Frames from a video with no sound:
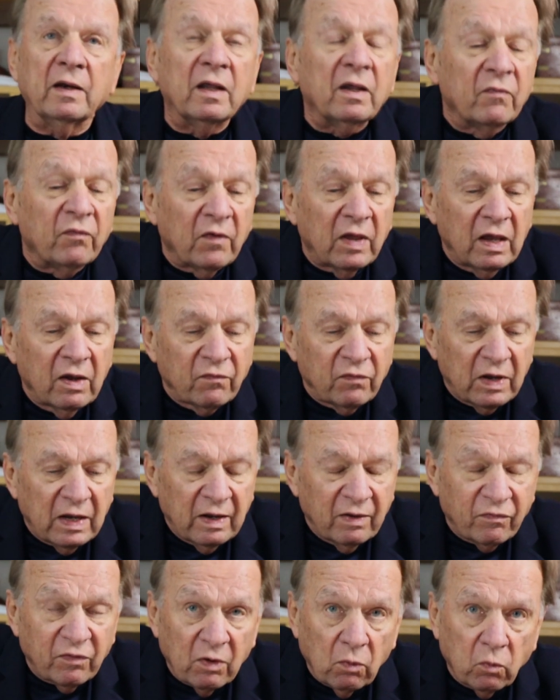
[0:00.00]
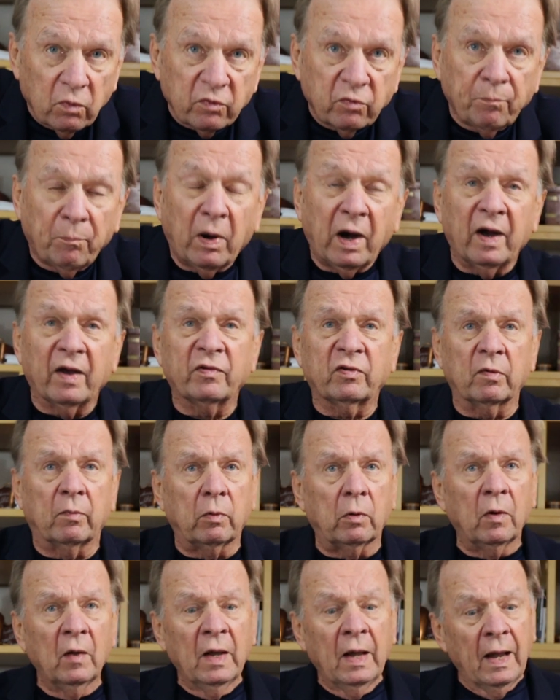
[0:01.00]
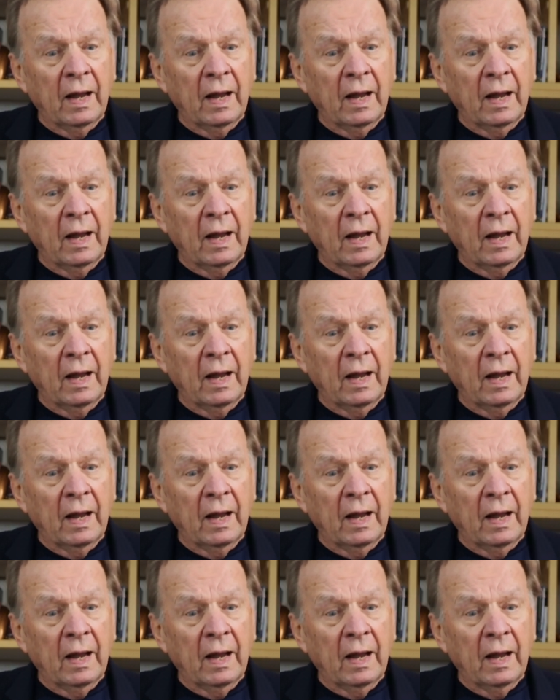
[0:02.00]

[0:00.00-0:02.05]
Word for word: if, if, if it was possible.